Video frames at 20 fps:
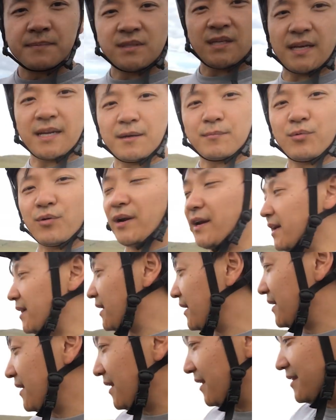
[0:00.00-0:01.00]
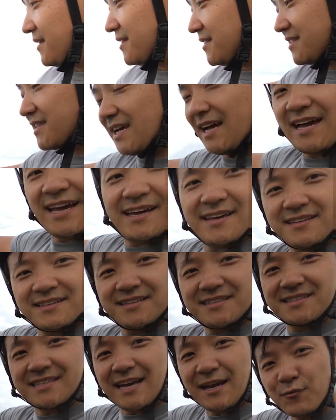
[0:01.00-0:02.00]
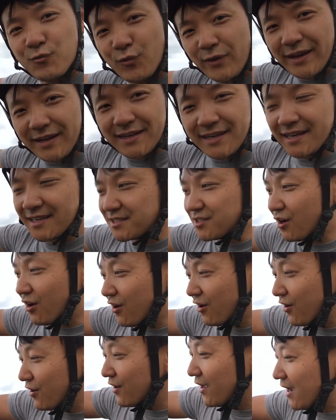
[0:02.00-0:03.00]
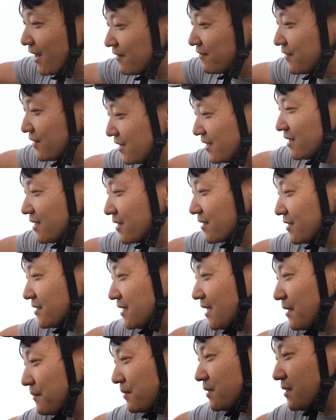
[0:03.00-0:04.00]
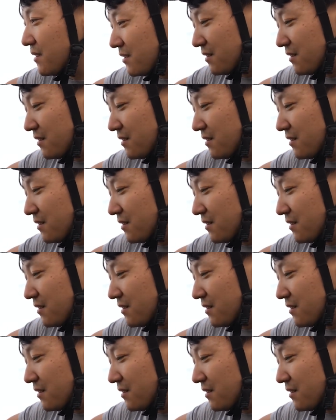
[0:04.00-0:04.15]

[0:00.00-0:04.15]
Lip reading: Taking a break, and this guy ran his heart off. Good job.